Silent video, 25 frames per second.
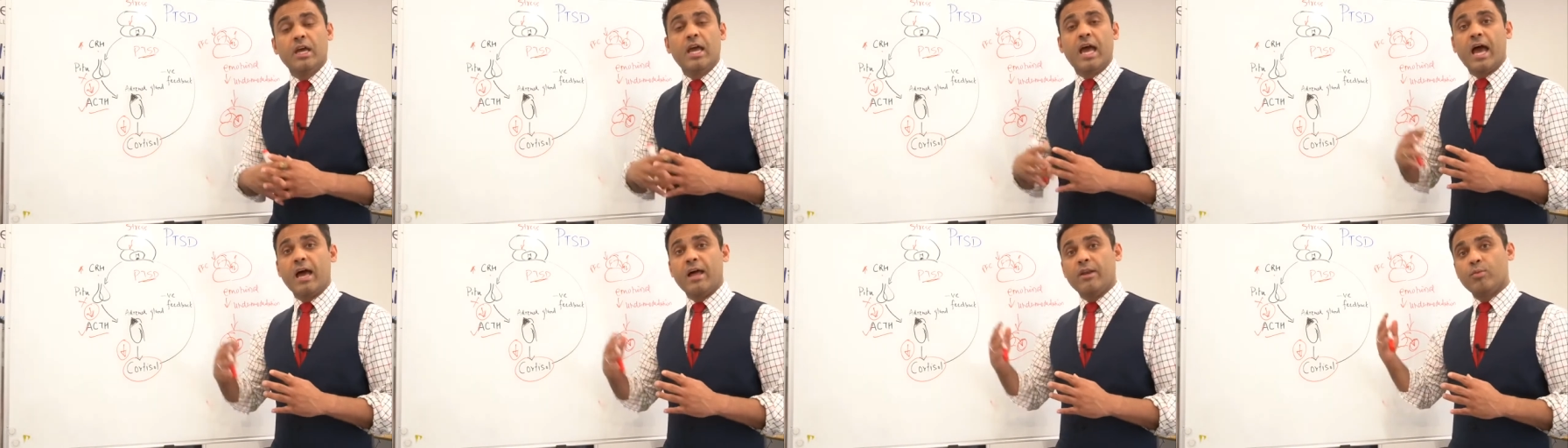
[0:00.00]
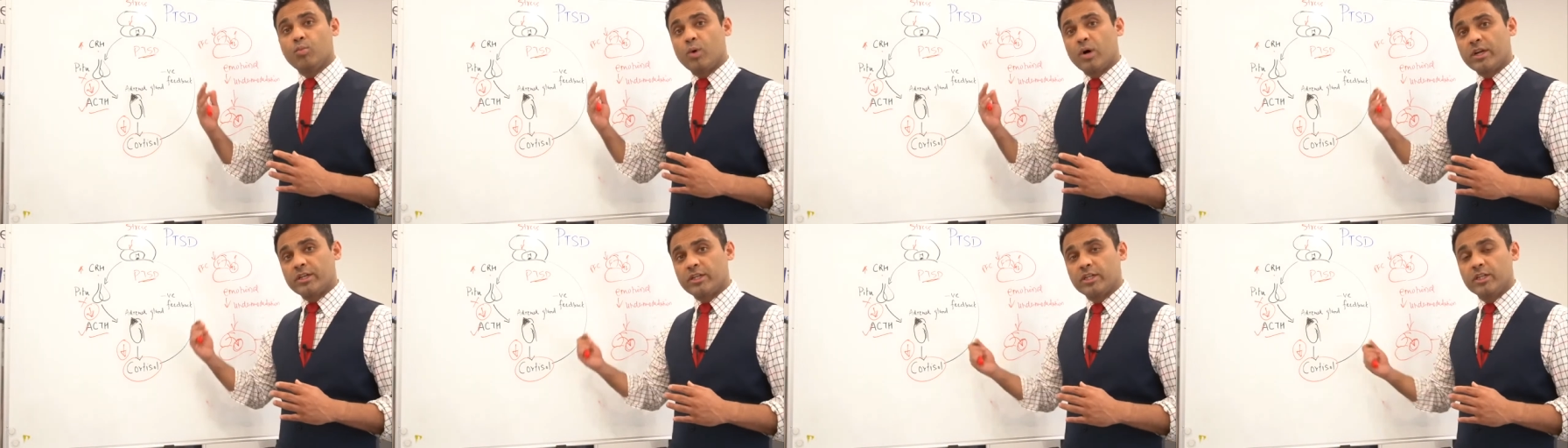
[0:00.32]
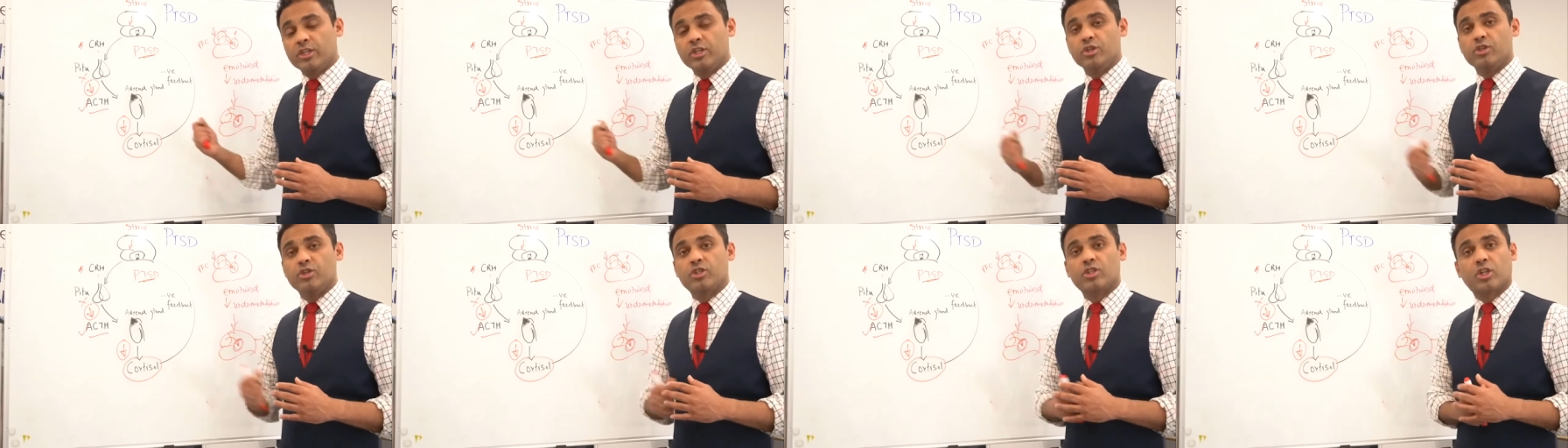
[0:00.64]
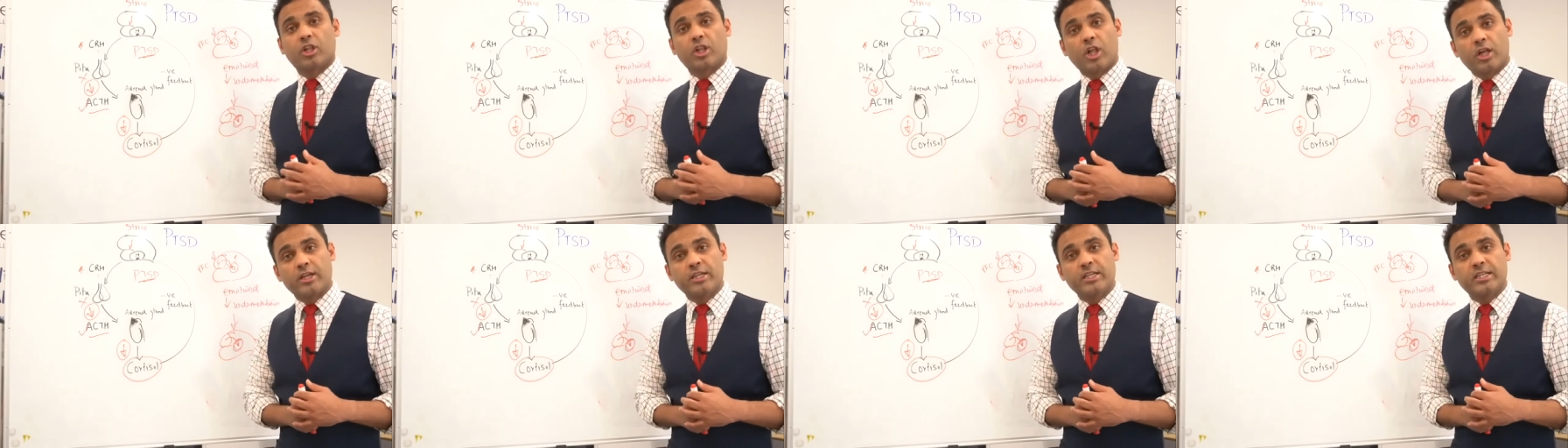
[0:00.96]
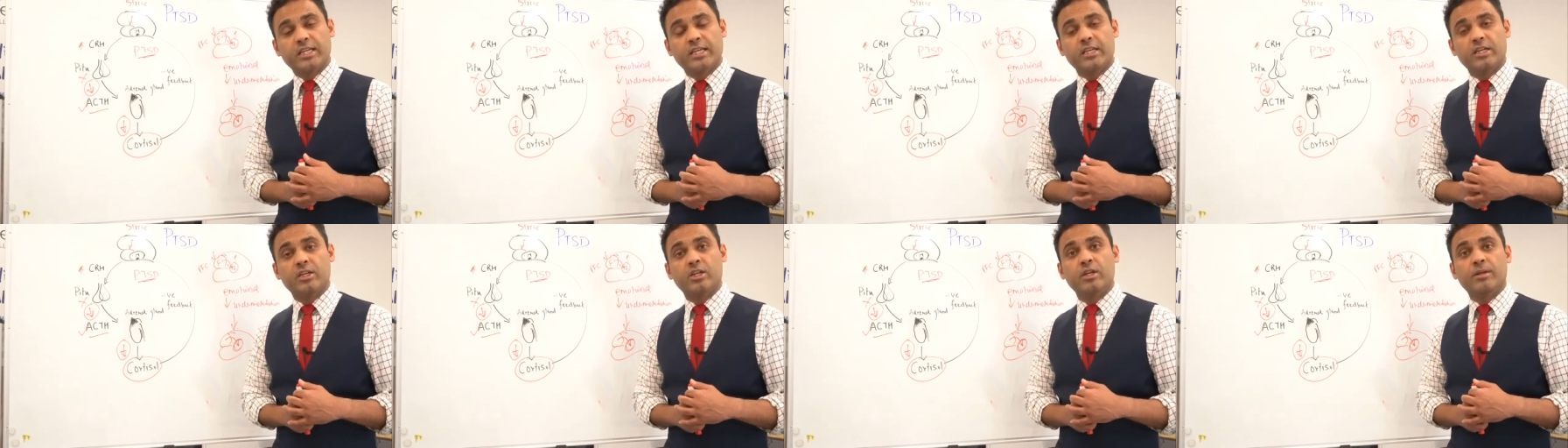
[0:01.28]
and one can use
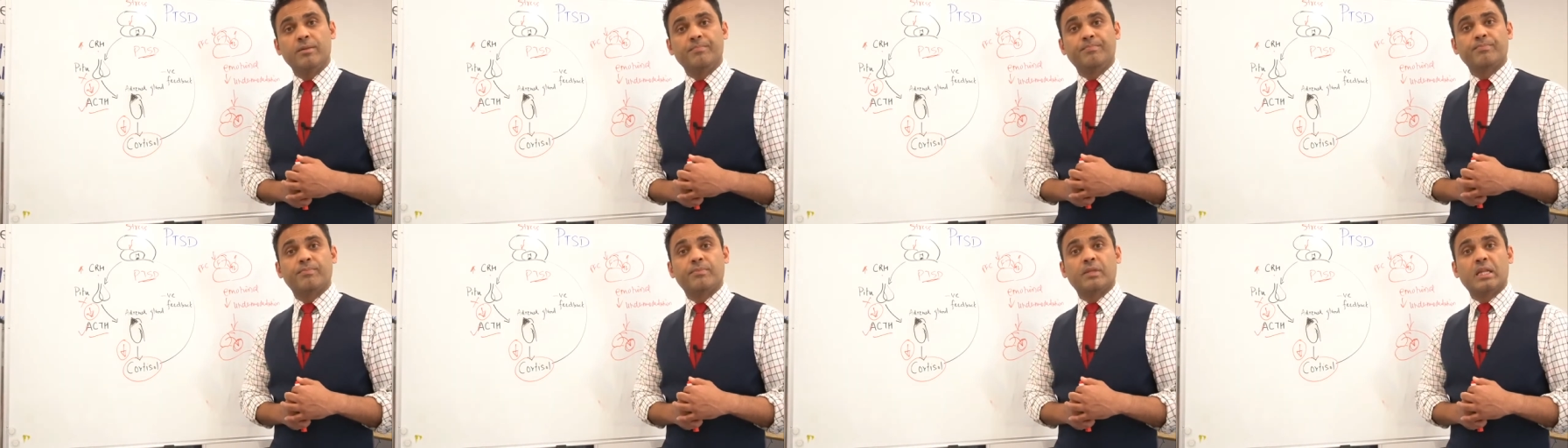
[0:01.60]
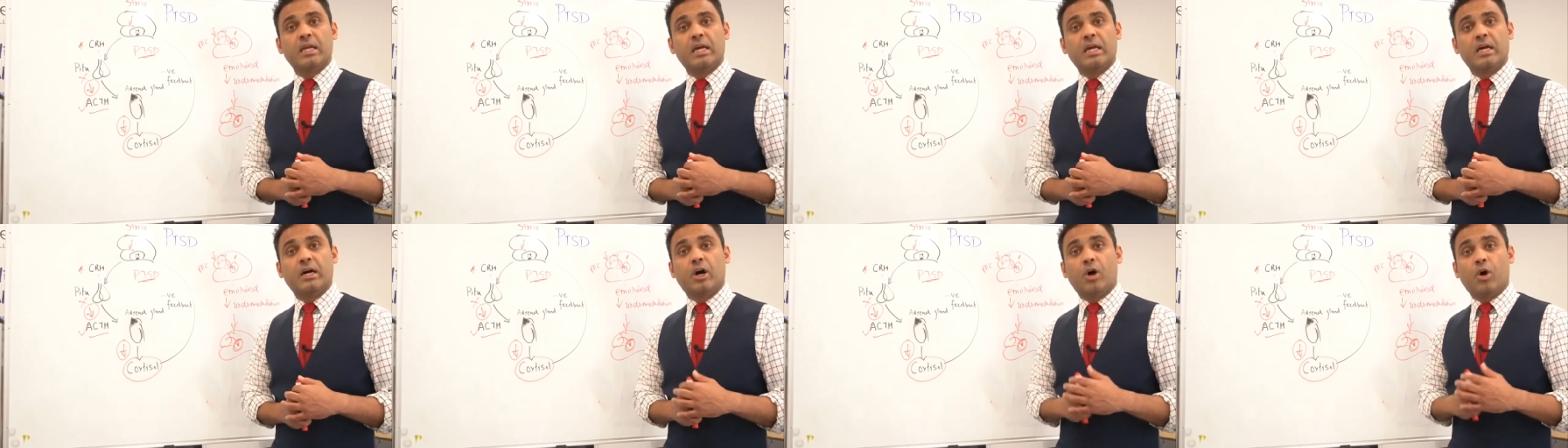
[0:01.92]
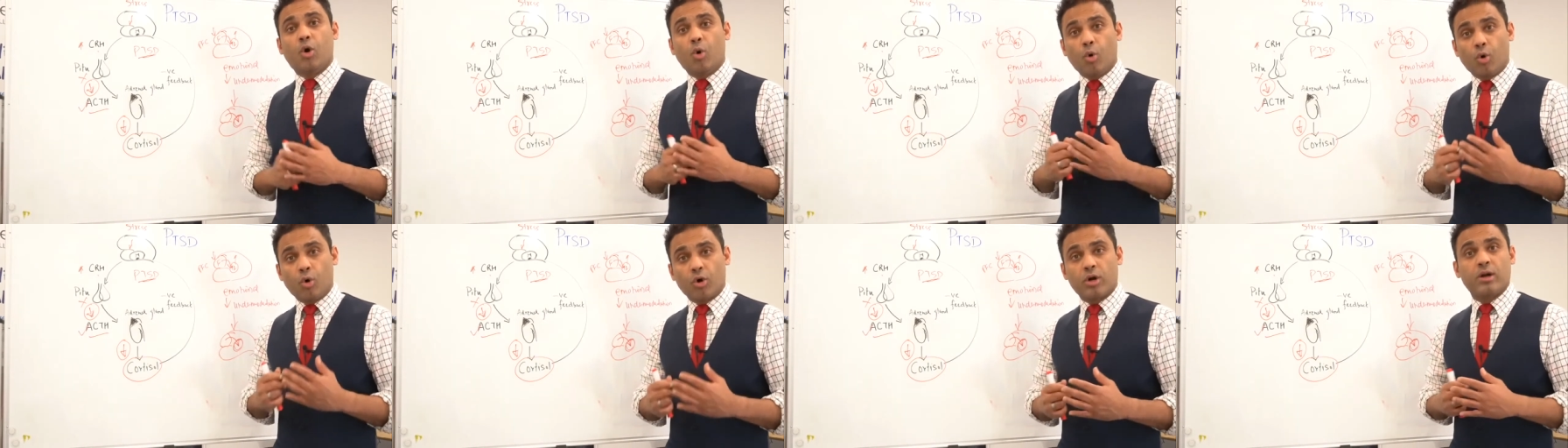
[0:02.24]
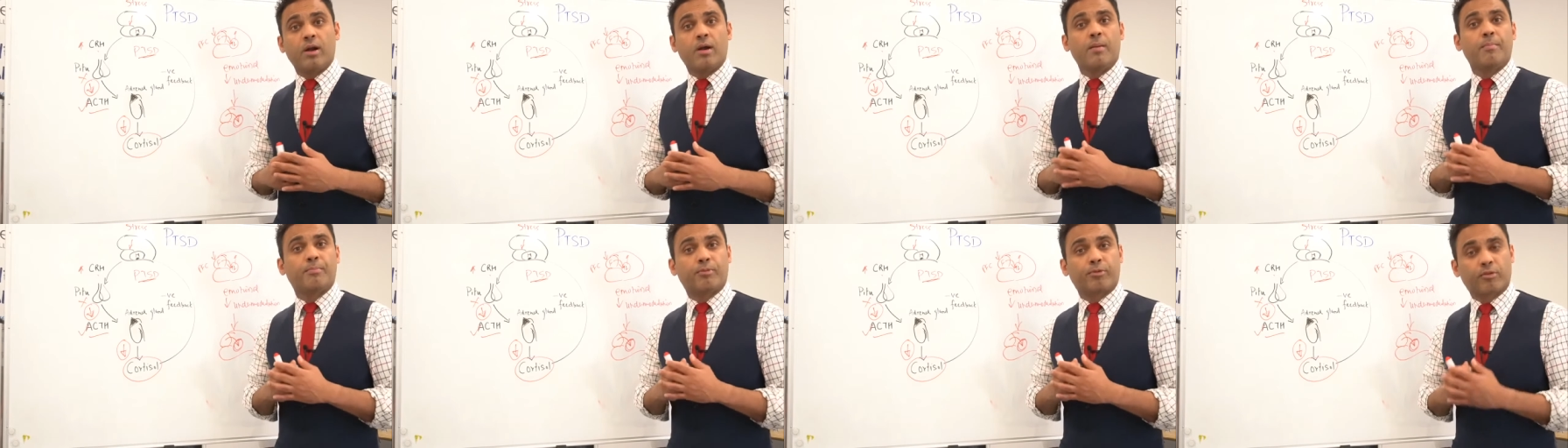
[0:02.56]
clonidine or